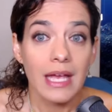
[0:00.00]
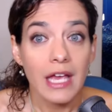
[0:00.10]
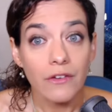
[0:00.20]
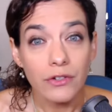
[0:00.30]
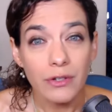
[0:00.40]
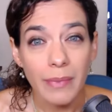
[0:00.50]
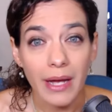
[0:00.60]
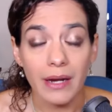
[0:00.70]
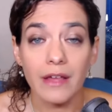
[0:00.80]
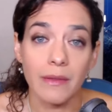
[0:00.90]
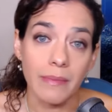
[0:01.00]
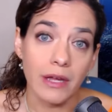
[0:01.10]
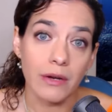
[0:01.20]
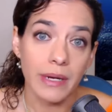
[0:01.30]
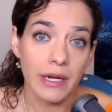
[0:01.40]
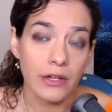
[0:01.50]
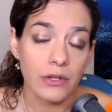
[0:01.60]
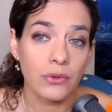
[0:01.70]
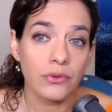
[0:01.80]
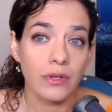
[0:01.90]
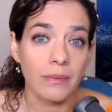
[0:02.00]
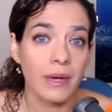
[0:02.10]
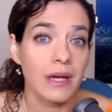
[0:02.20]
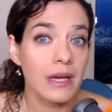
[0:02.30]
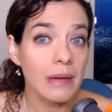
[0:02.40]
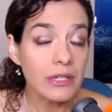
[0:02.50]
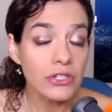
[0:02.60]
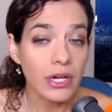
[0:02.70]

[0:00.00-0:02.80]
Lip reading: If you're a man, they may or may not use some numbing